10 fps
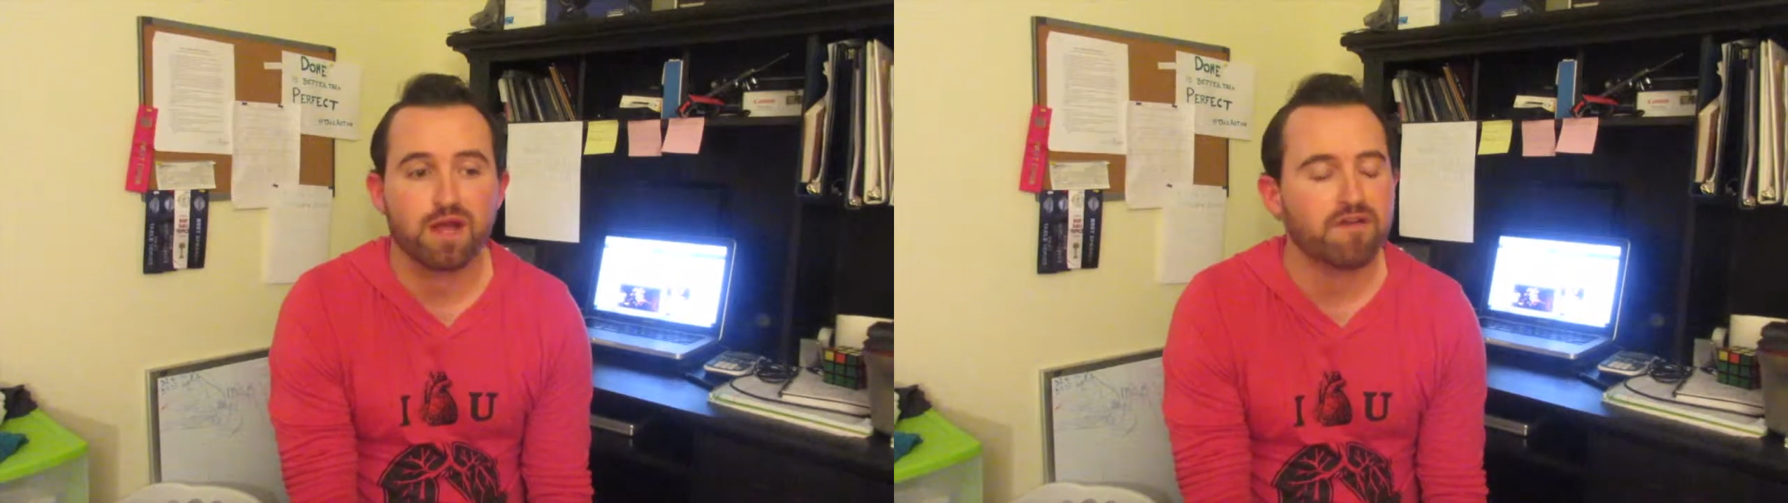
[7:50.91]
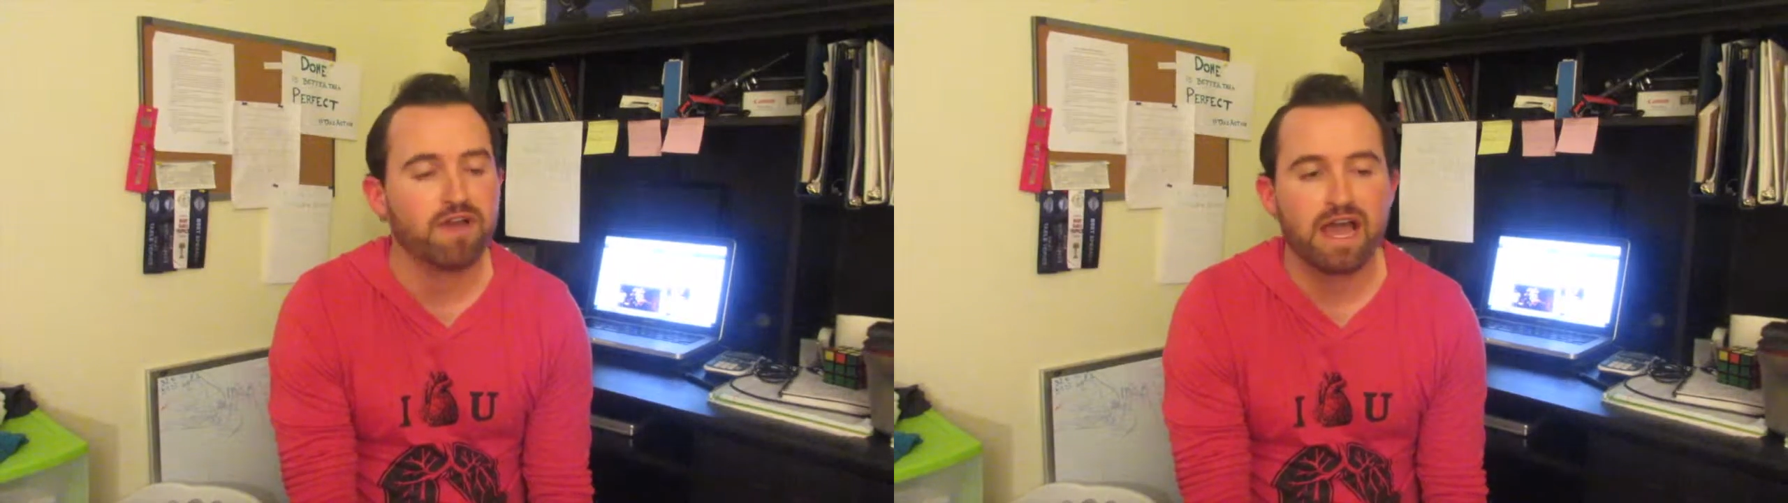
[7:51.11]

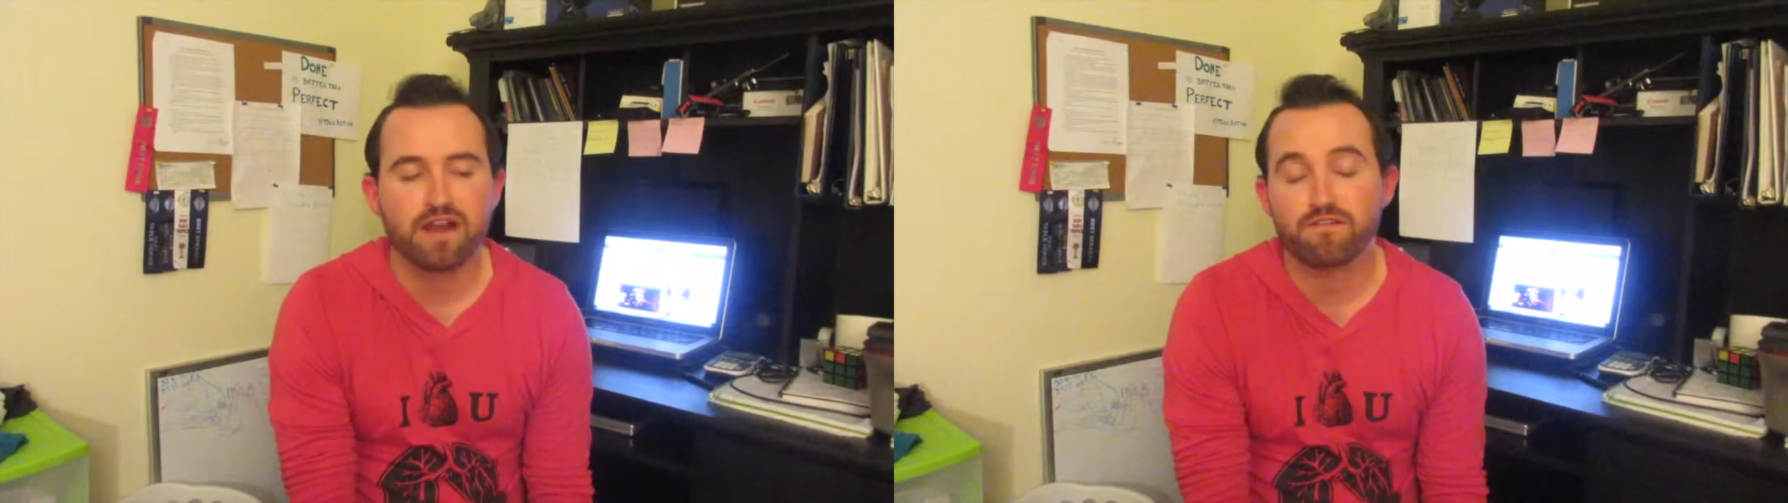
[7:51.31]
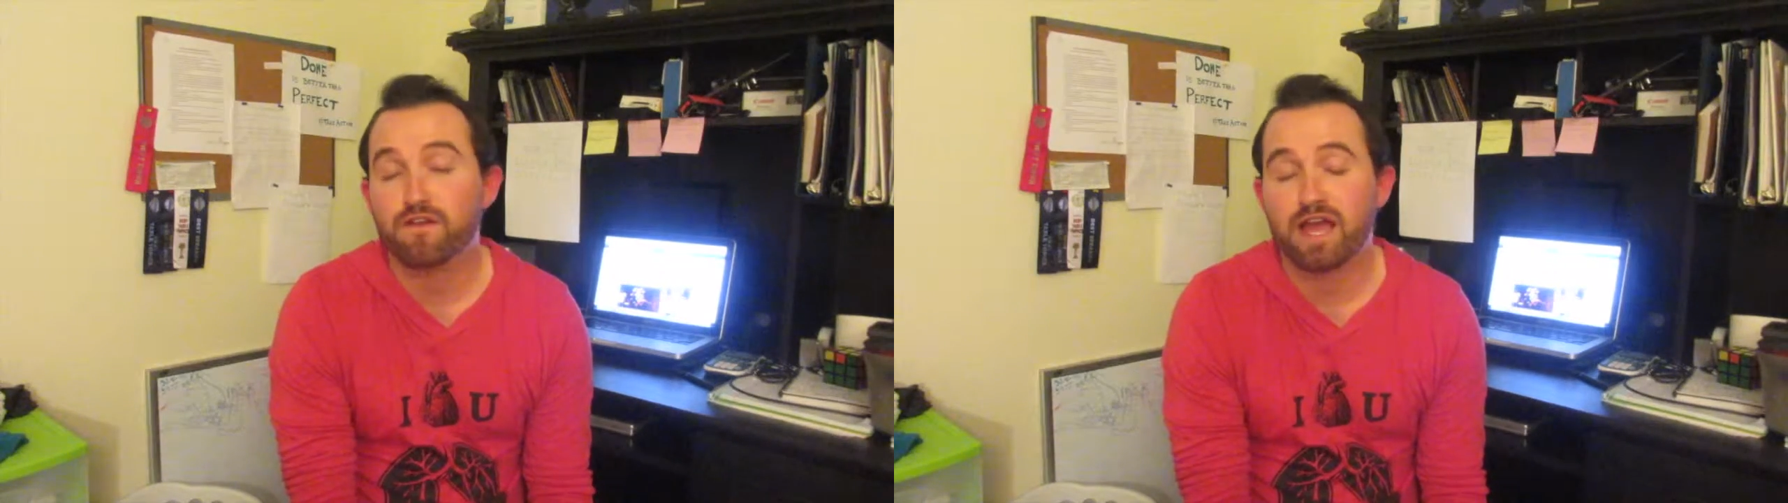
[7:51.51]
I
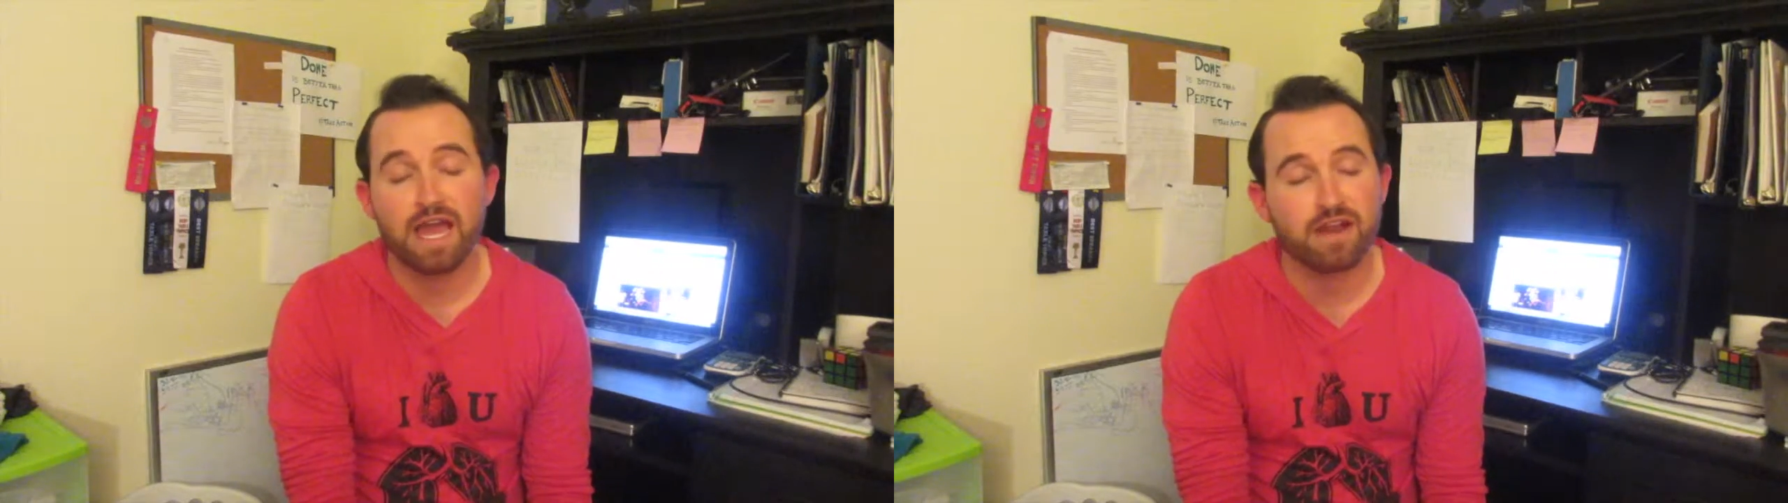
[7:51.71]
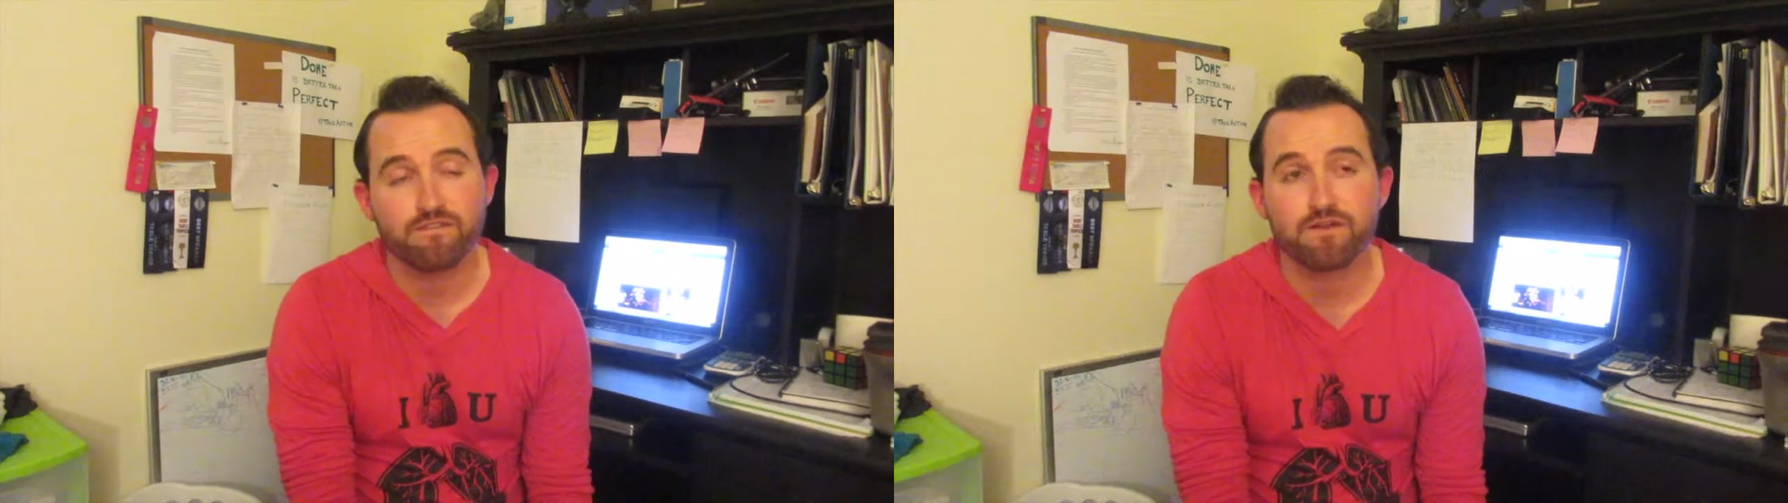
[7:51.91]

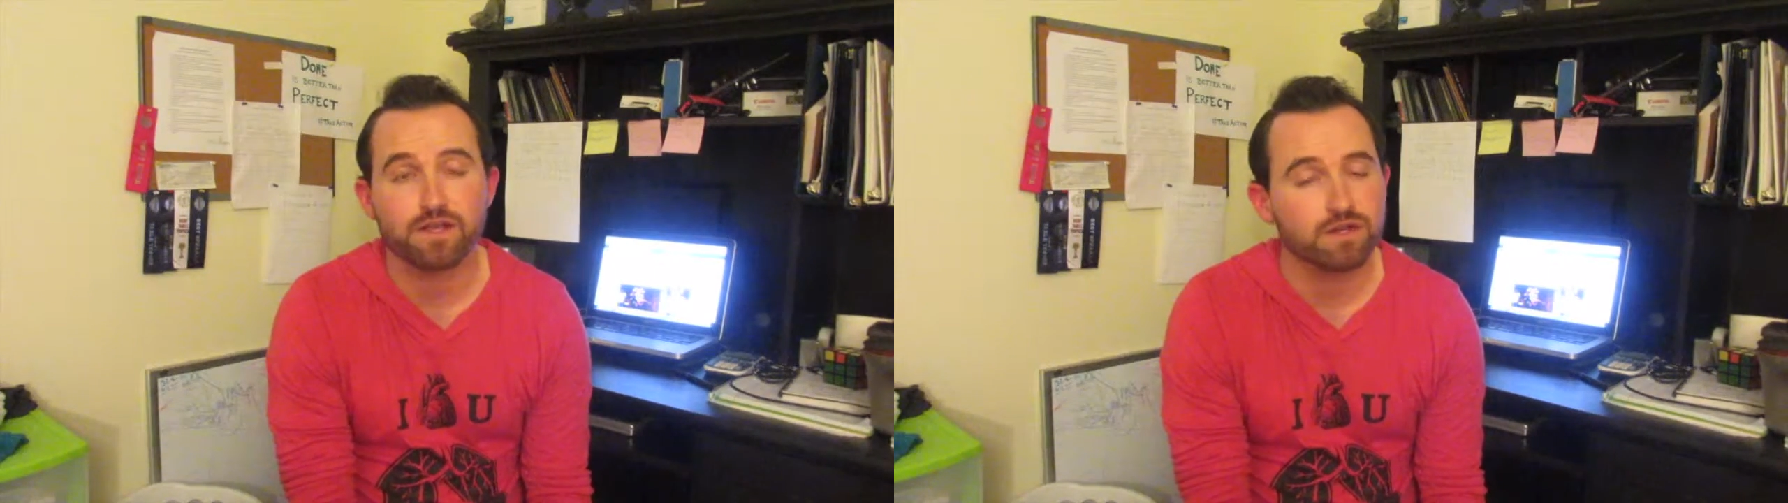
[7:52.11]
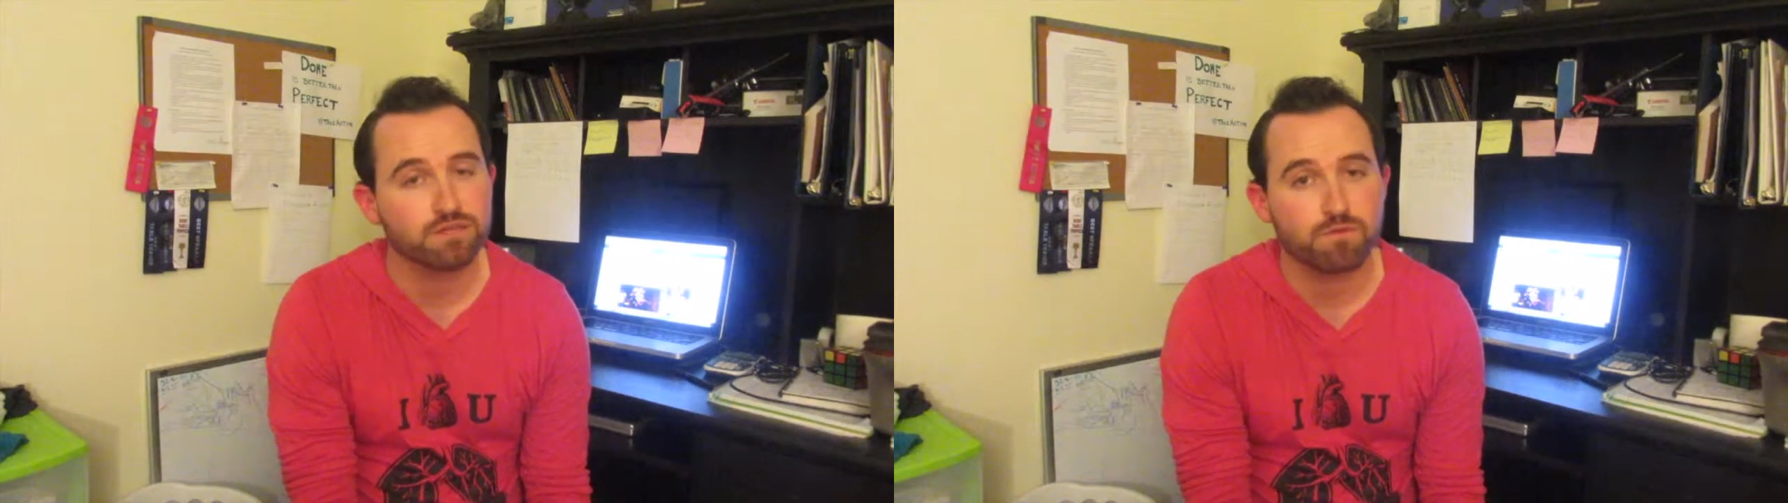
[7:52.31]
had it for years